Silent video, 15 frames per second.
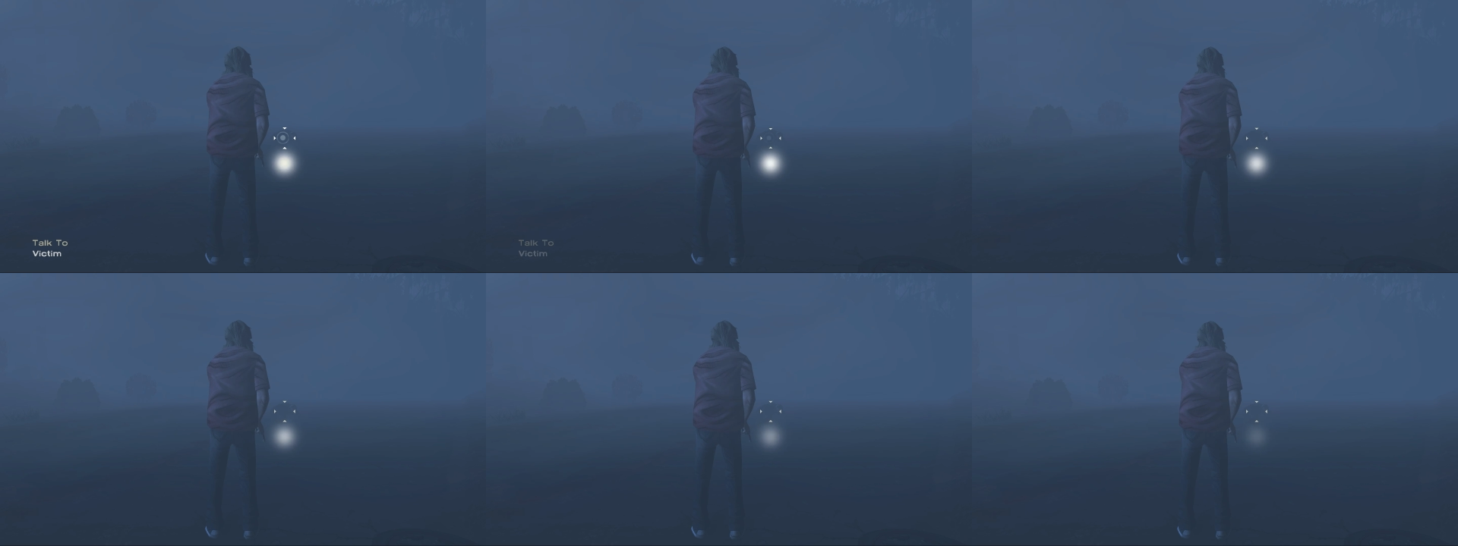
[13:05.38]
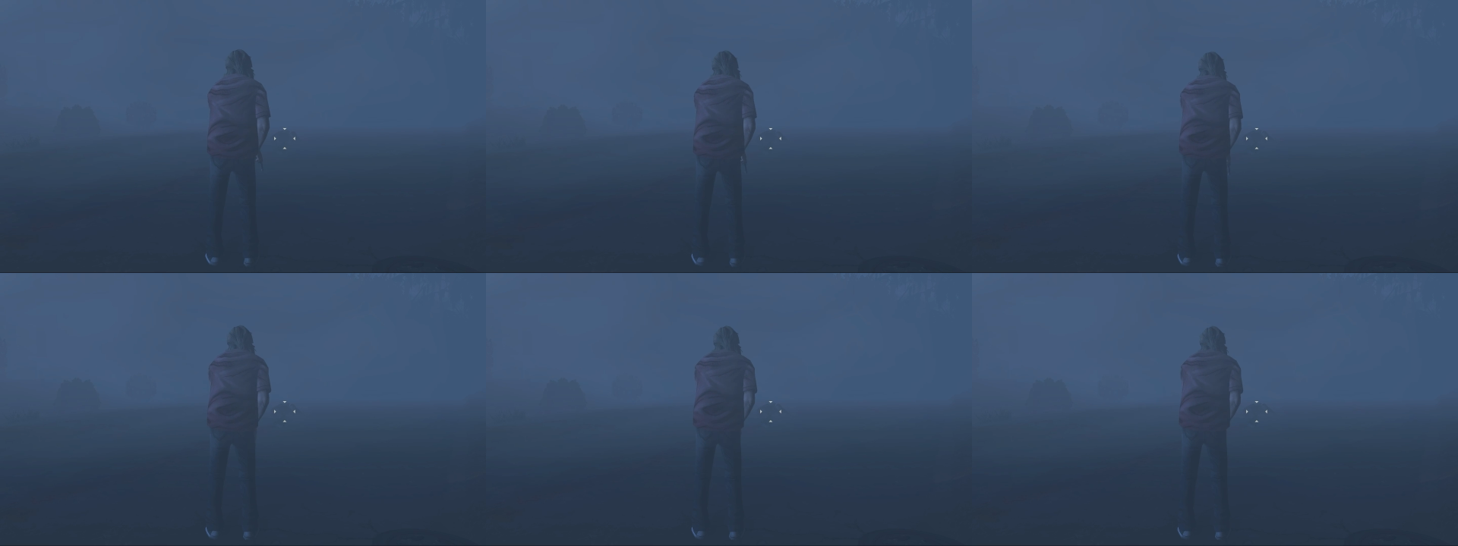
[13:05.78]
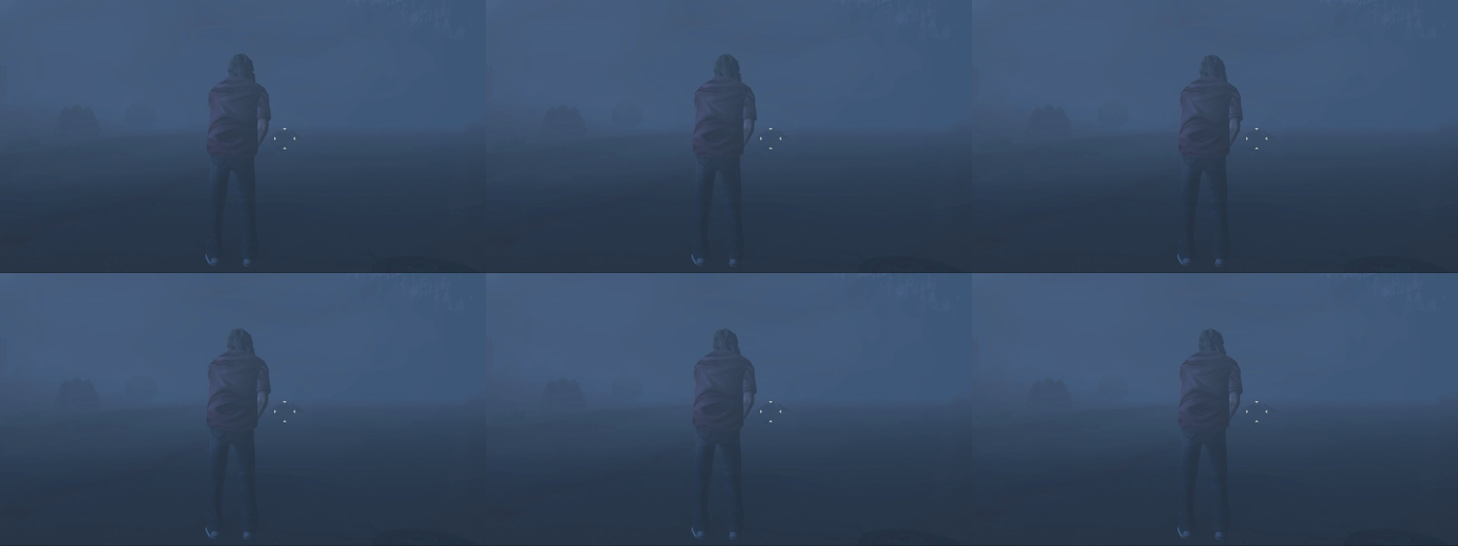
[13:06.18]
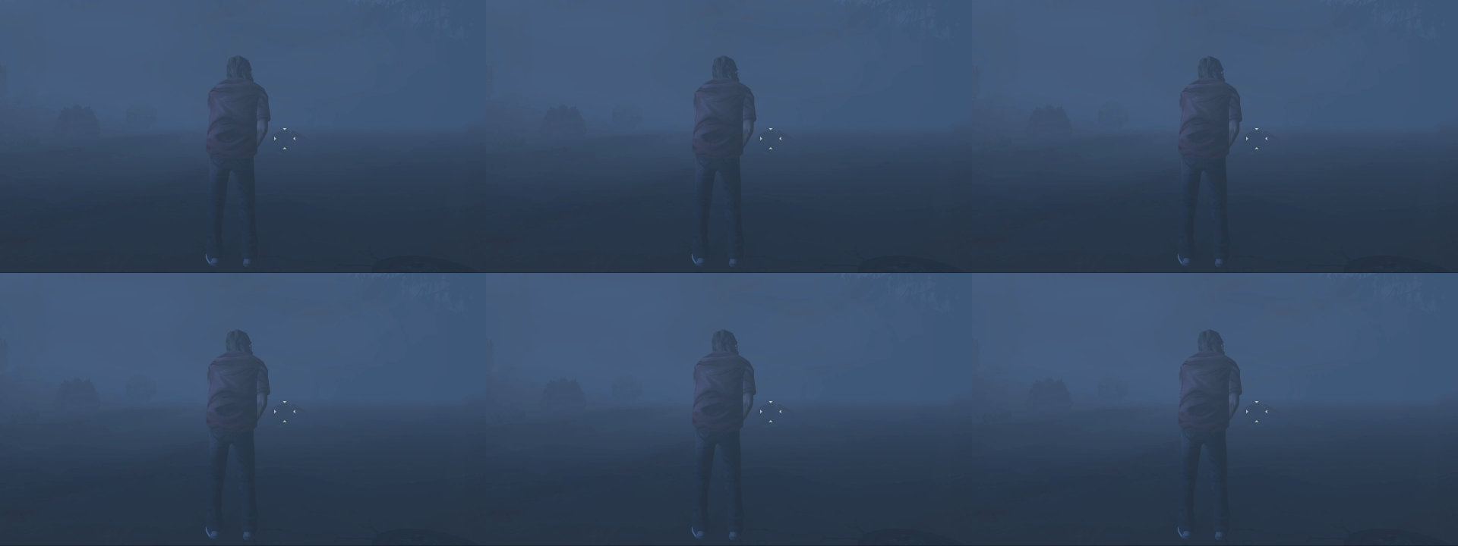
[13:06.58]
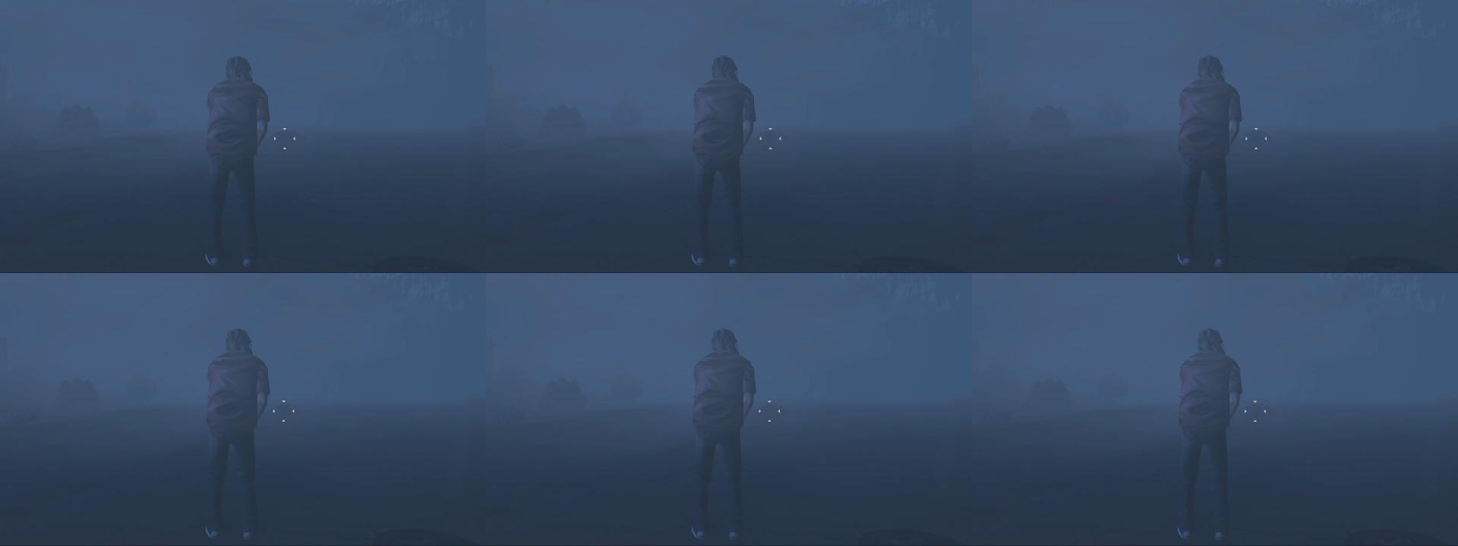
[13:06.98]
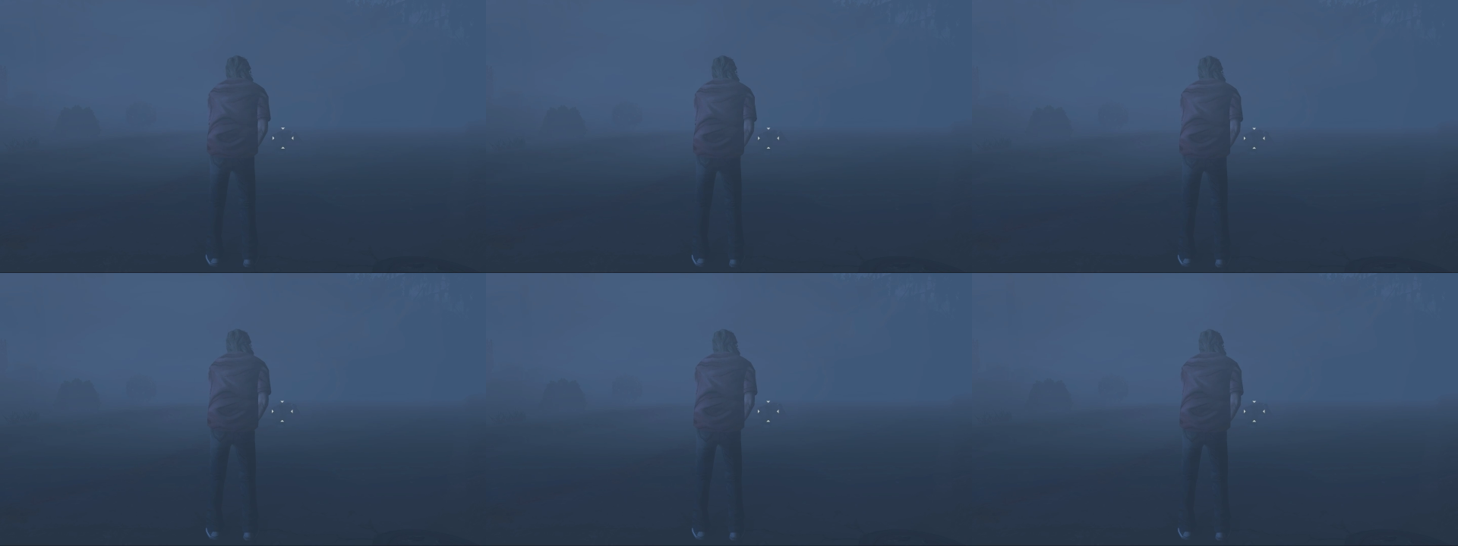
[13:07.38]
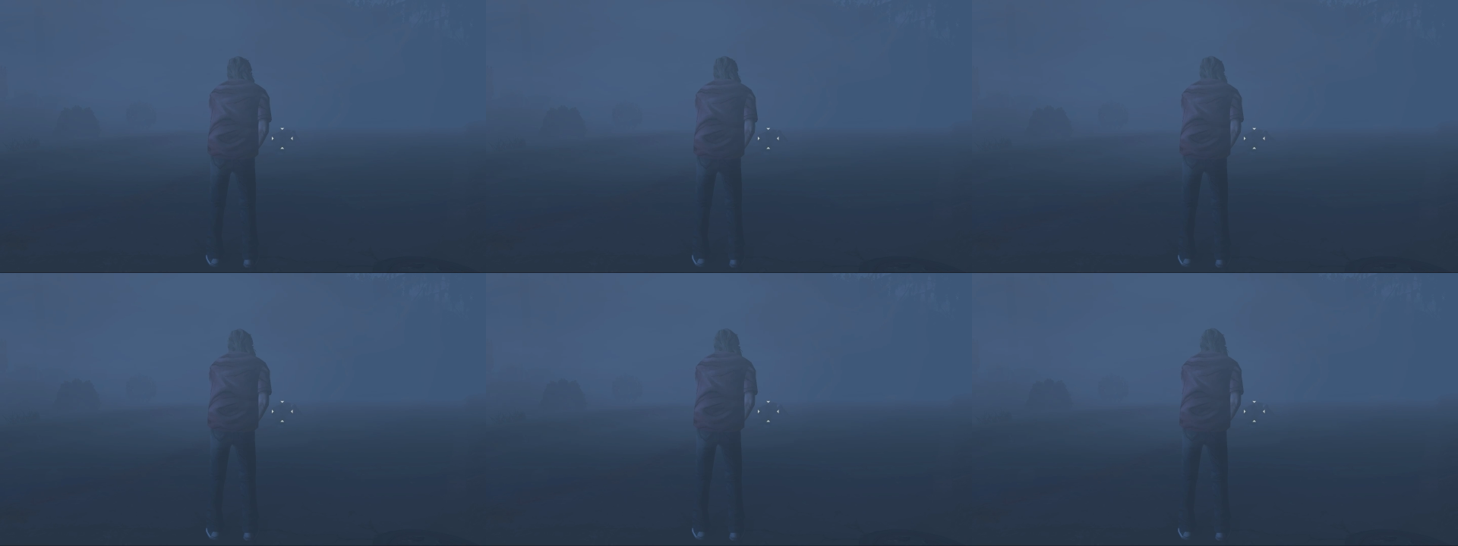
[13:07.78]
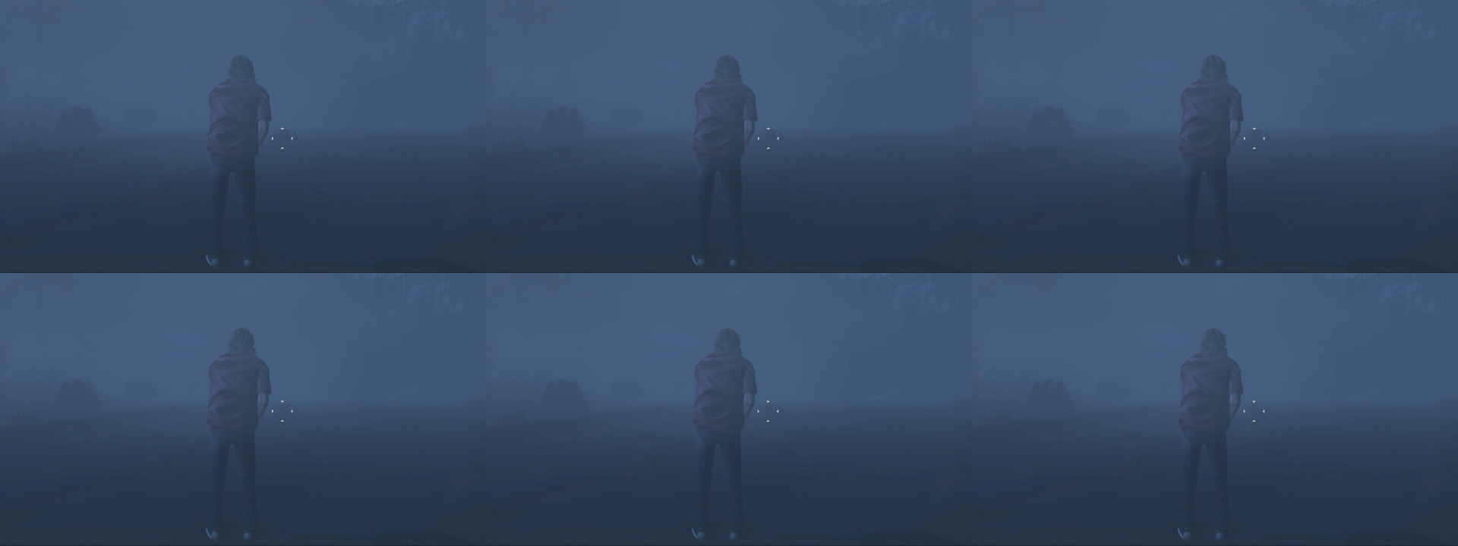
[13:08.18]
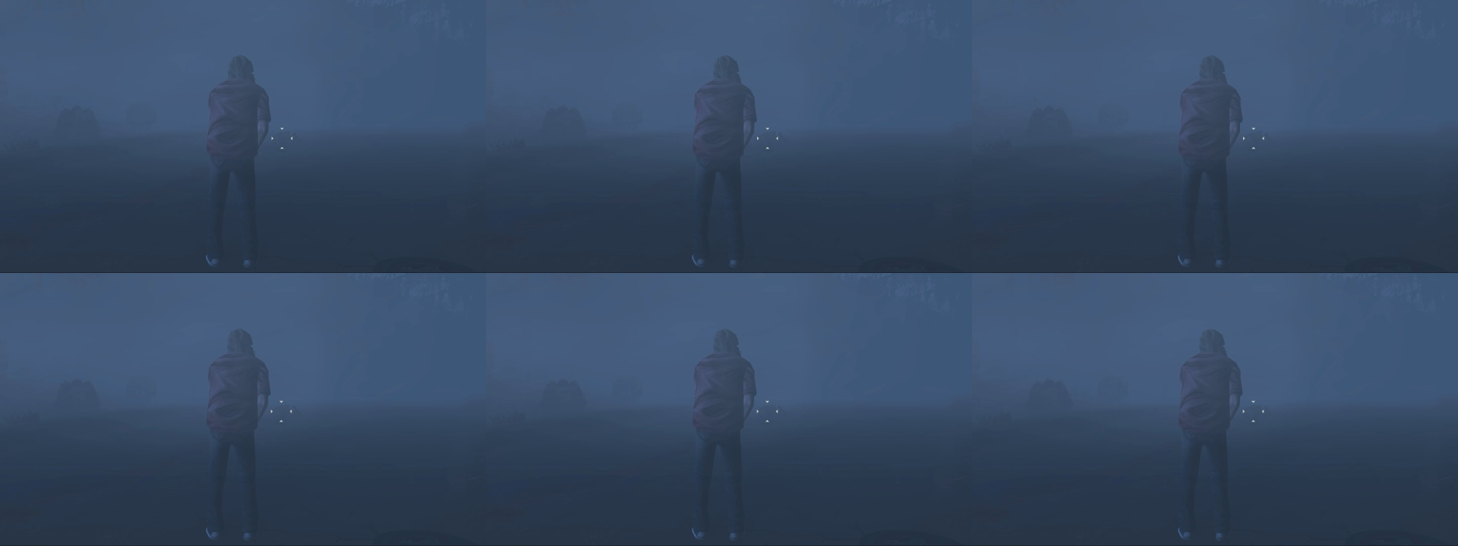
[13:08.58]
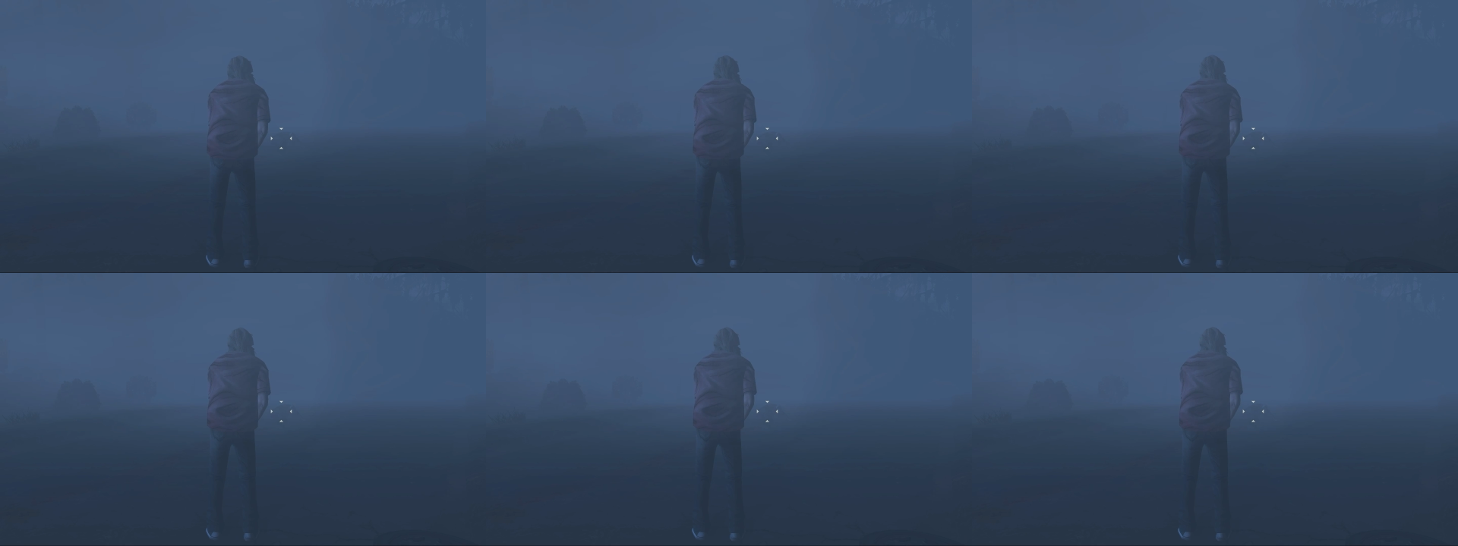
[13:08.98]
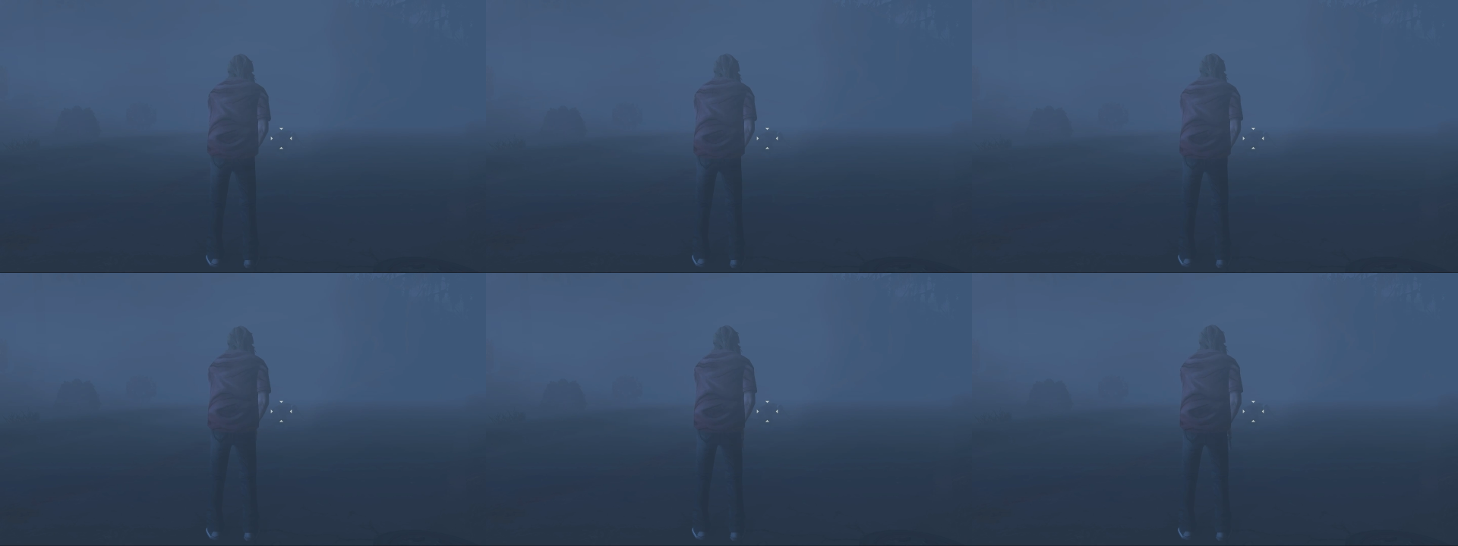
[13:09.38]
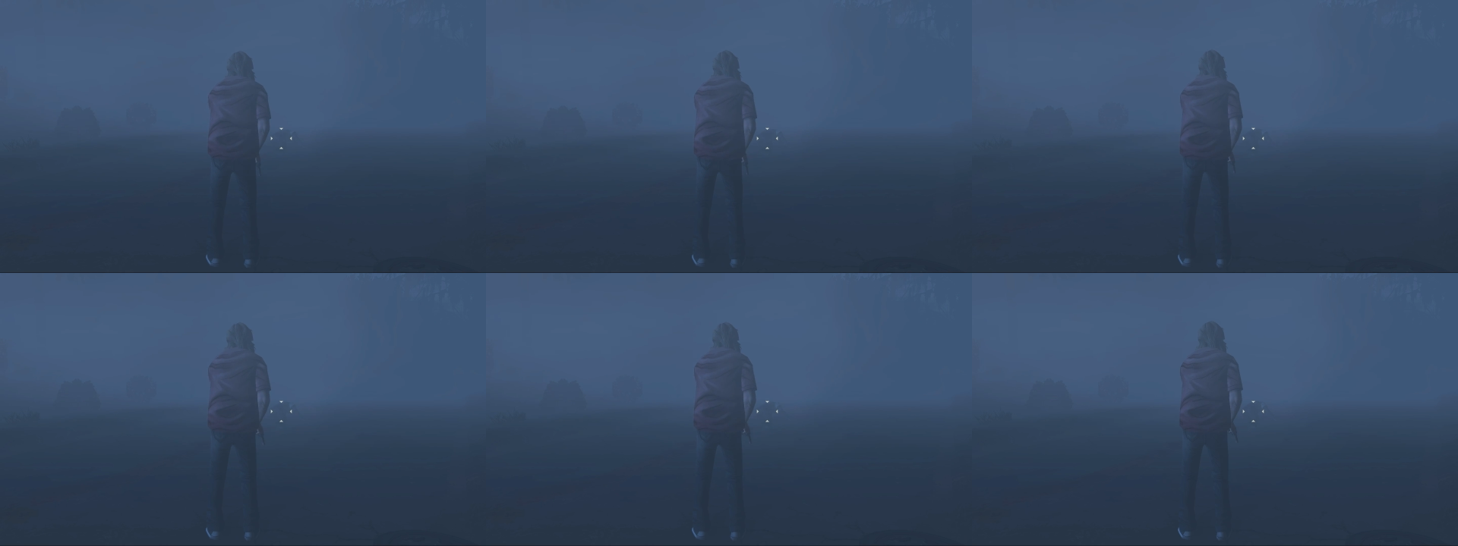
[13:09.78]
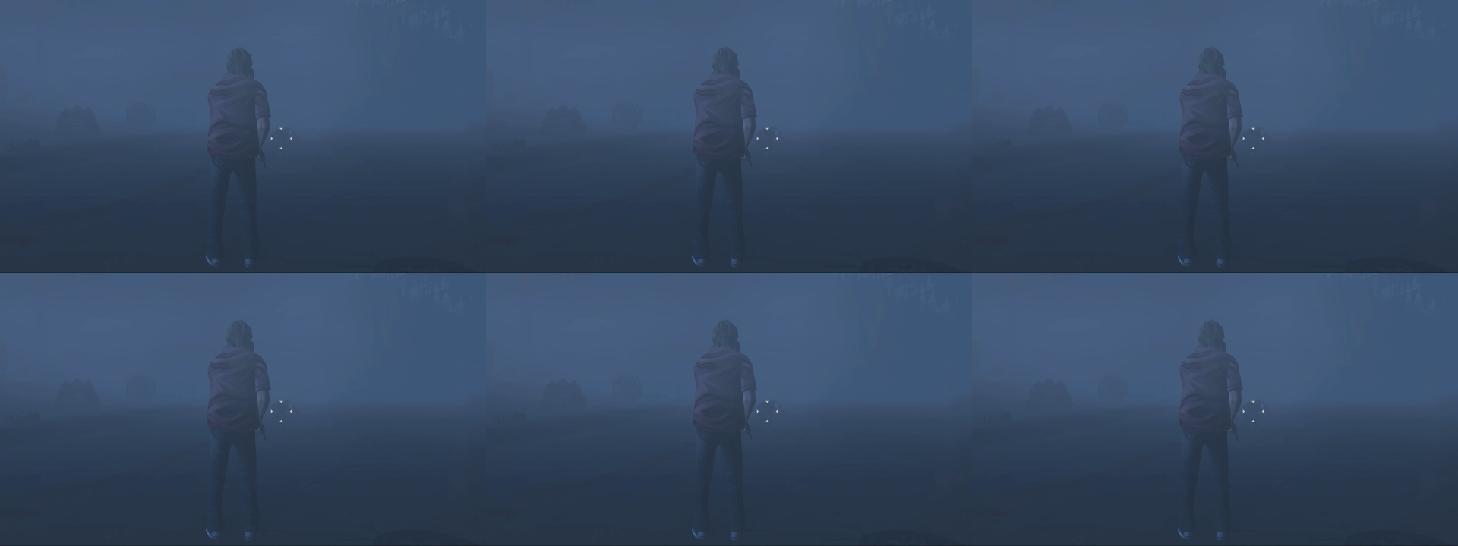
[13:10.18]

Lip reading: (no speaker visible)